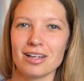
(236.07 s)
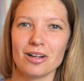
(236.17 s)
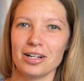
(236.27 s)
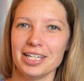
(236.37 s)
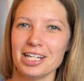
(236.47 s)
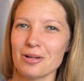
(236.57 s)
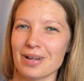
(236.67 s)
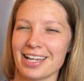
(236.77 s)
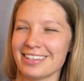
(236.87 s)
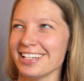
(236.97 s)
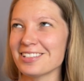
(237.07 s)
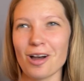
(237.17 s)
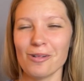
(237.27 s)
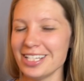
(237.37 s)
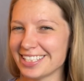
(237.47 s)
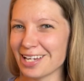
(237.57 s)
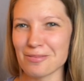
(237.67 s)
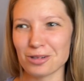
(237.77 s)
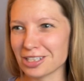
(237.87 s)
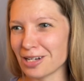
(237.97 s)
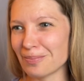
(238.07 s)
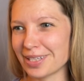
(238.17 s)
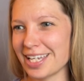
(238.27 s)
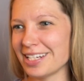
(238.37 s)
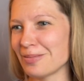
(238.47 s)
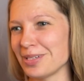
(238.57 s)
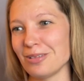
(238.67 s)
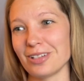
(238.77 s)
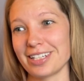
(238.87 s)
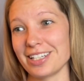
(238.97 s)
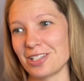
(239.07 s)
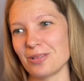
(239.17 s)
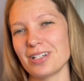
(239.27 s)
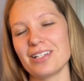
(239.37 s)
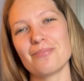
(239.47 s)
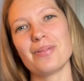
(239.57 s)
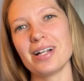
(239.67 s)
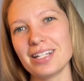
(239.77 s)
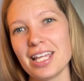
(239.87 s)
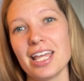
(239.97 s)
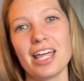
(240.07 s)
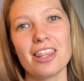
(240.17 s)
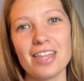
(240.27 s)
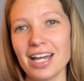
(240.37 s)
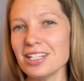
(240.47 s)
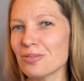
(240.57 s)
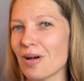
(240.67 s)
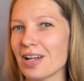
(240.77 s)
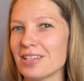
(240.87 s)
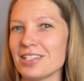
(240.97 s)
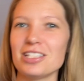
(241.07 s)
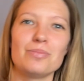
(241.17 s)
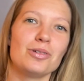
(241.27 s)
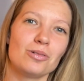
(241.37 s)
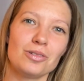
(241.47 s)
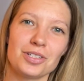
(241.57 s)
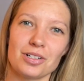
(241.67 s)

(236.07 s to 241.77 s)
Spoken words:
Anyway, things always get more complicated when you look into it, but that is why these mules are